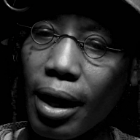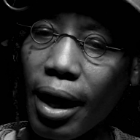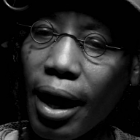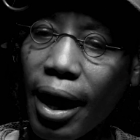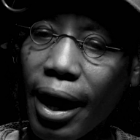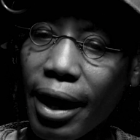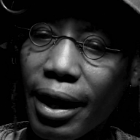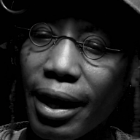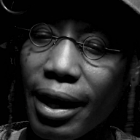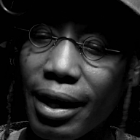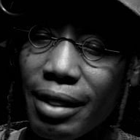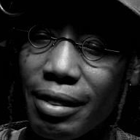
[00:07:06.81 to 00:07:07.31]

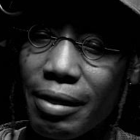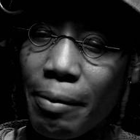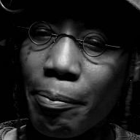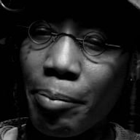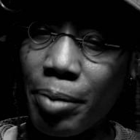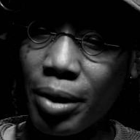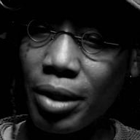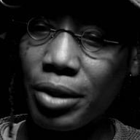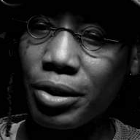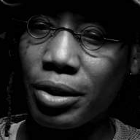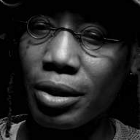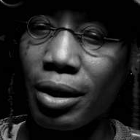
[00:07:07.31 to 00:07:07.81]
And in the
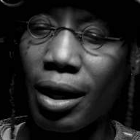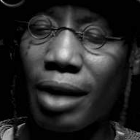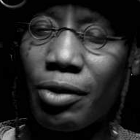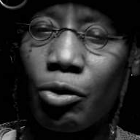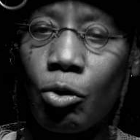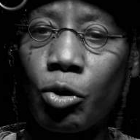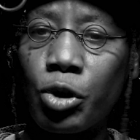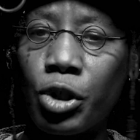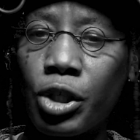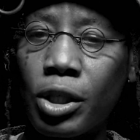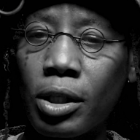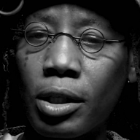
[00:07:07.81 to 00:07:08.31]
picture, I
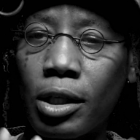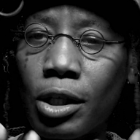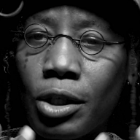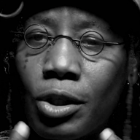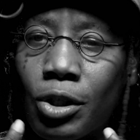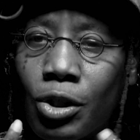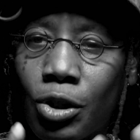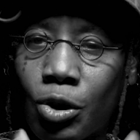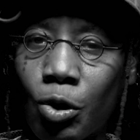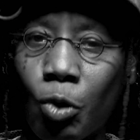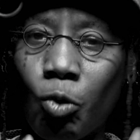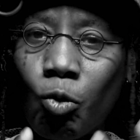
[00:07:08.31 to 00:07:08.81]
thought she looked
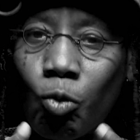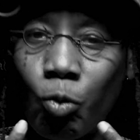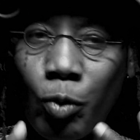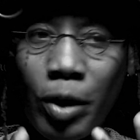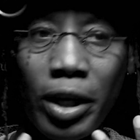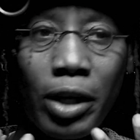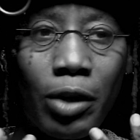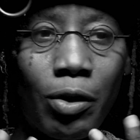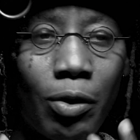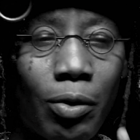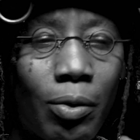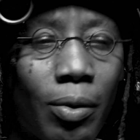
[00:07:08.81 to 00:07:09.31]
so
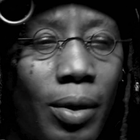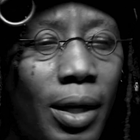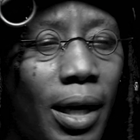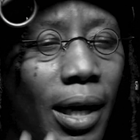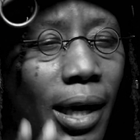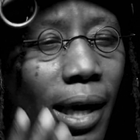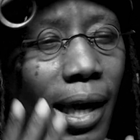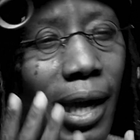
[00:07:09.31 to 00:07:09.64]
regal.